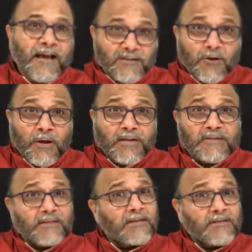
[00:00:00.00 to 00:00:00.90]
As long
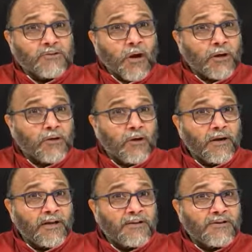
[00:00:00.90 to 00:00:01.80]
as it is thought
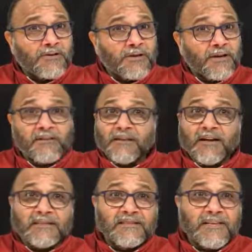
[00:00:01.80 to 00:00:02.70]
knowledge, it is a
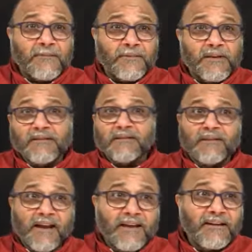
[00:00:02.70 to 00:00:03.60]
concept, it is
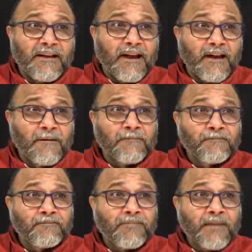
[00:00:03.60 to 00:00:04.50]
an idea,
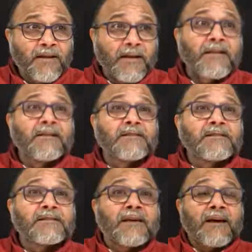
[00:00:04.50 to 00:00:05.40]
it
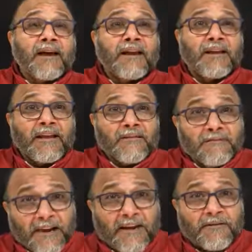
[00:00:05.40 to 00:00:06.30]
is an
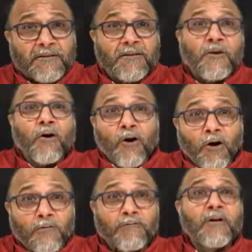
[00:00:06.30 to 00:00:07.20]
effect
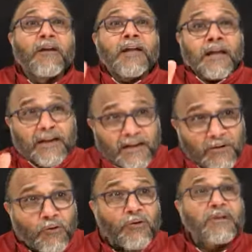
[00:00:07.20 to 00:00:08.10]
of
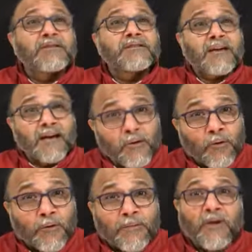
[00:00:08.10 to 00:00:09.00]
ignorance
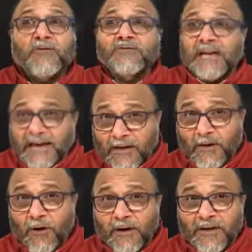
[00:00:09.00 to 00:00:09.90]
alone because that
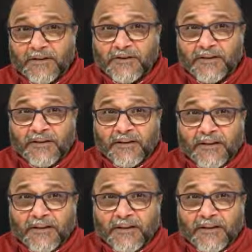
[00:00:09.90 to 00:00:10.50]
knowledge